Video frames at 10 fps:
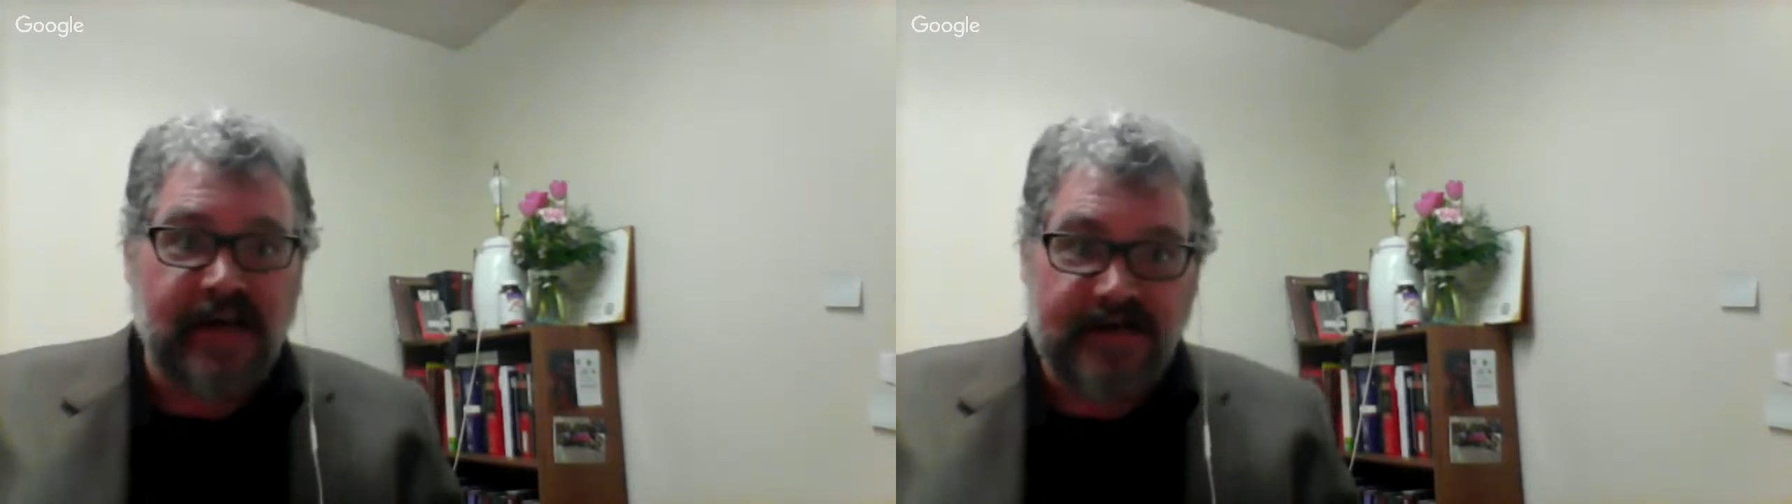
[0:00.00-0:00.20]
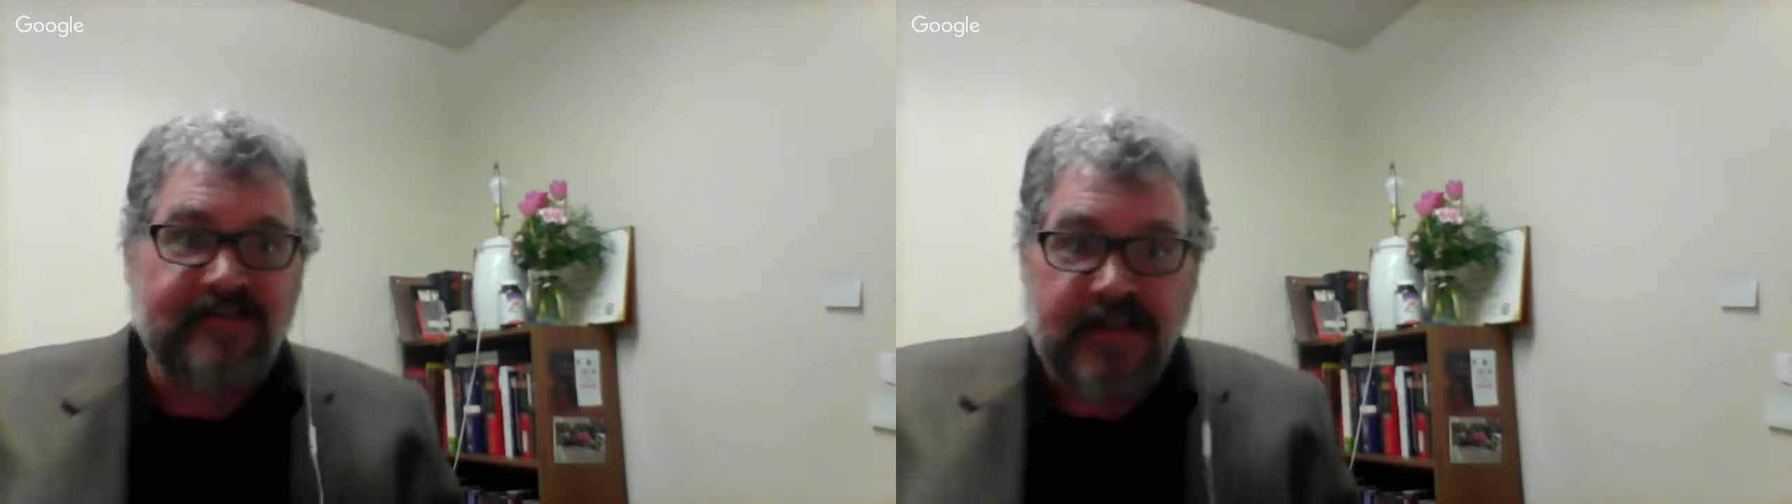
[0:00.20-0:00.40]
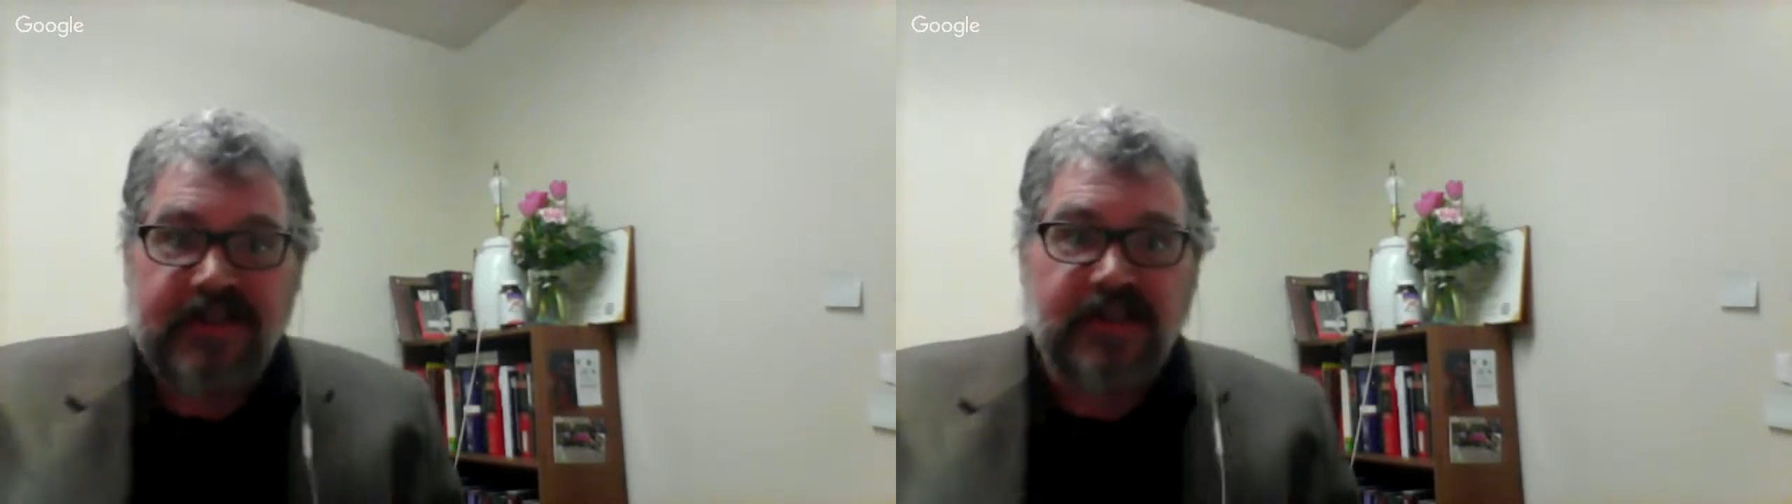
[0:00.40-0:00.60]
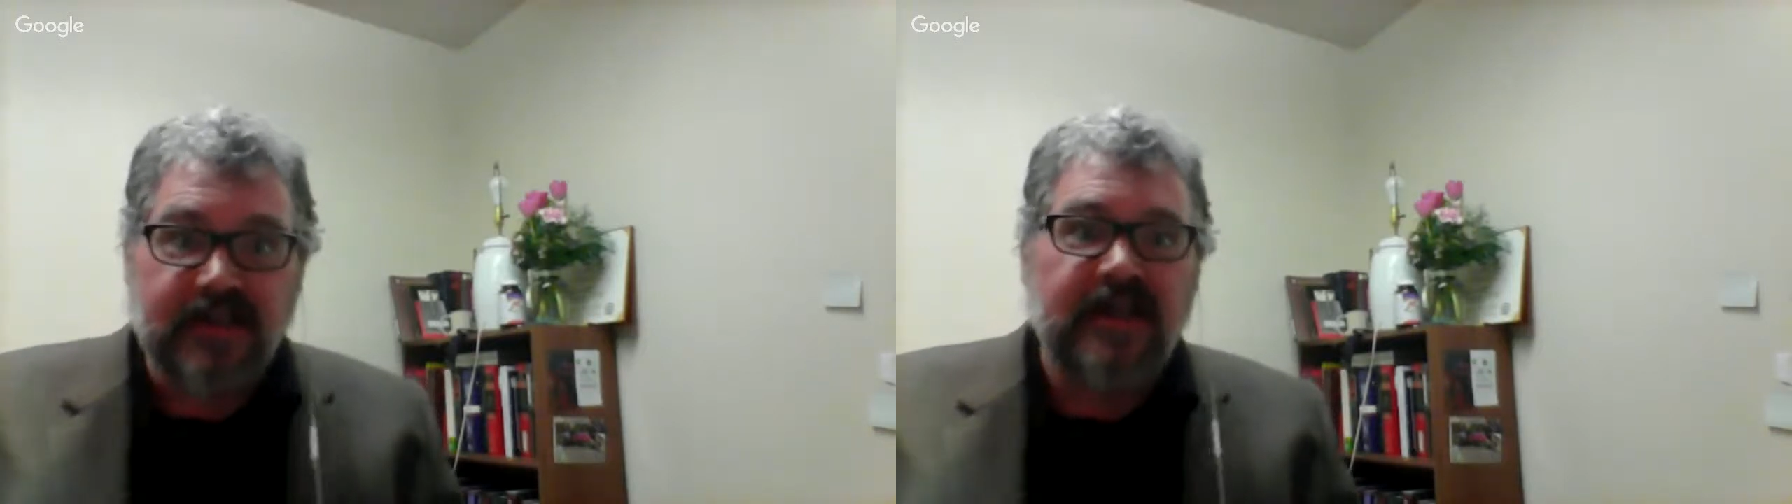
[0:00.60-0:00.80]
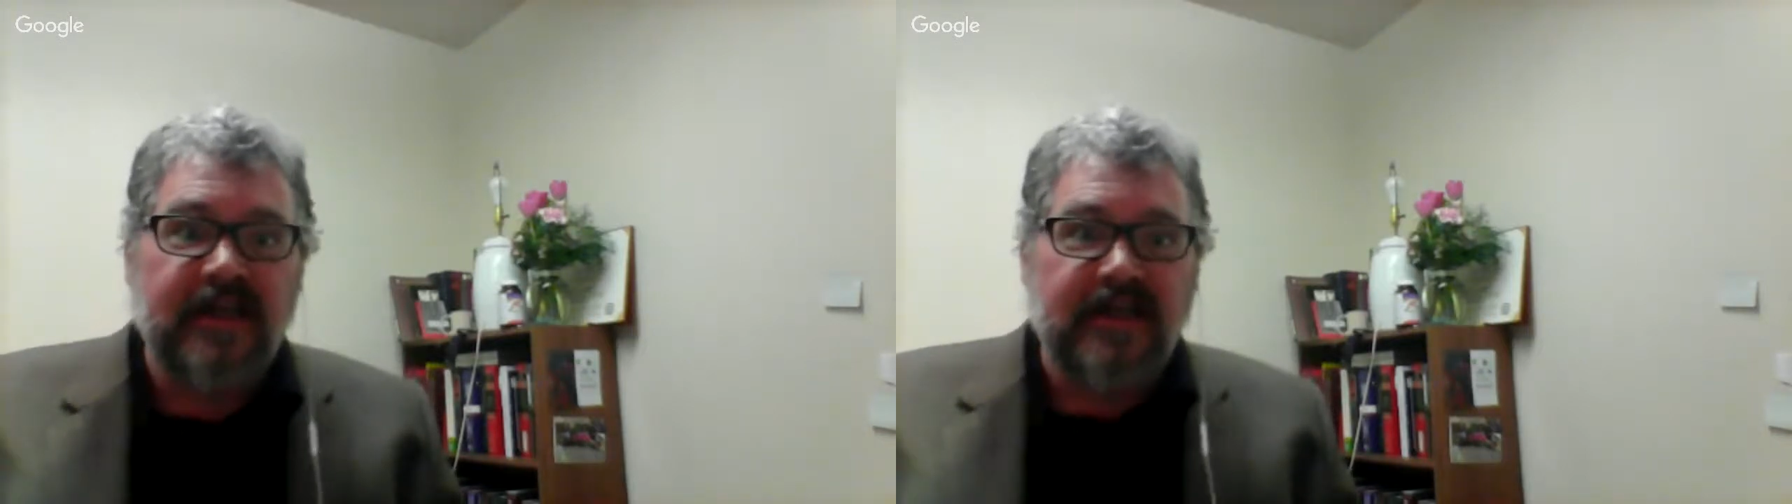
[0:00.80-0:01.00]

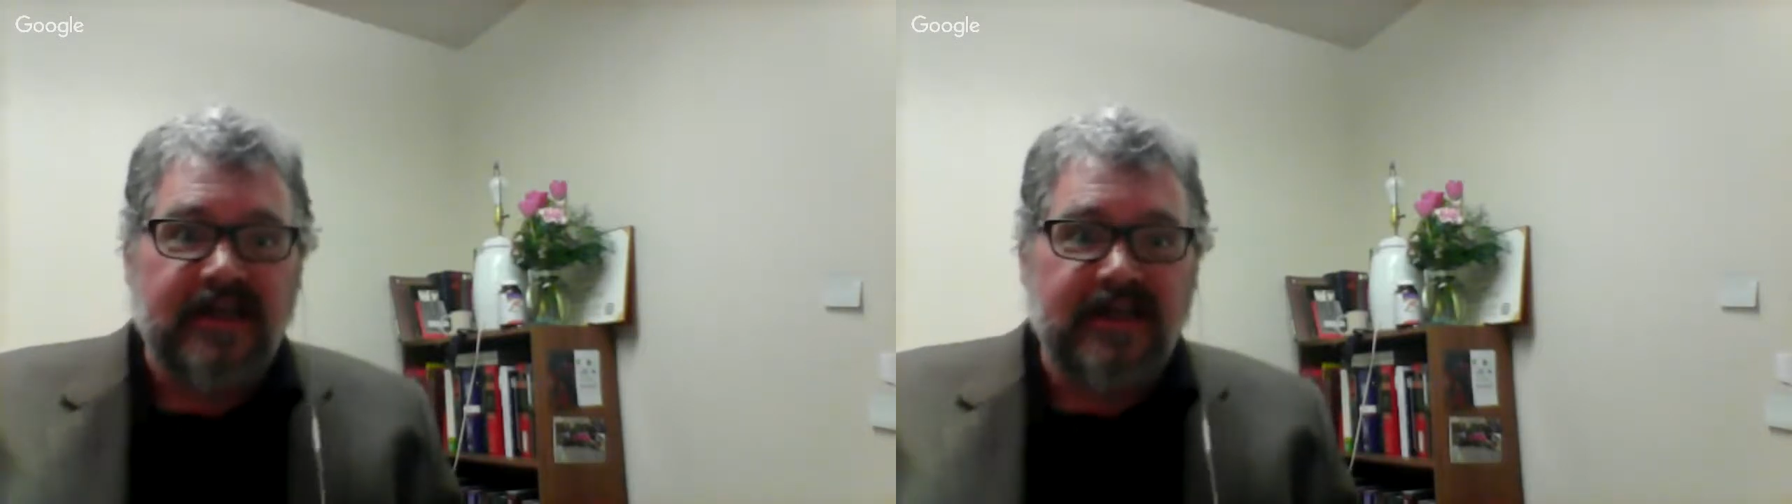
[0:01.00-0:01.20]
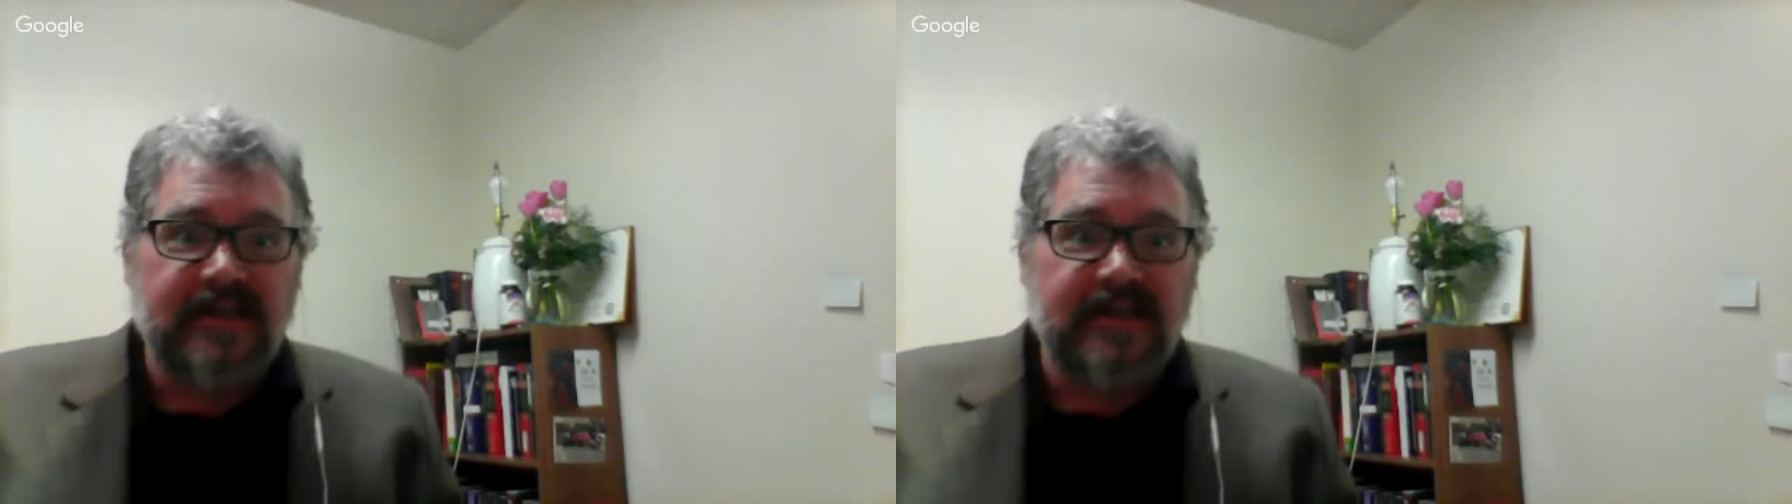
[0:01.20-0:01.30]
especially in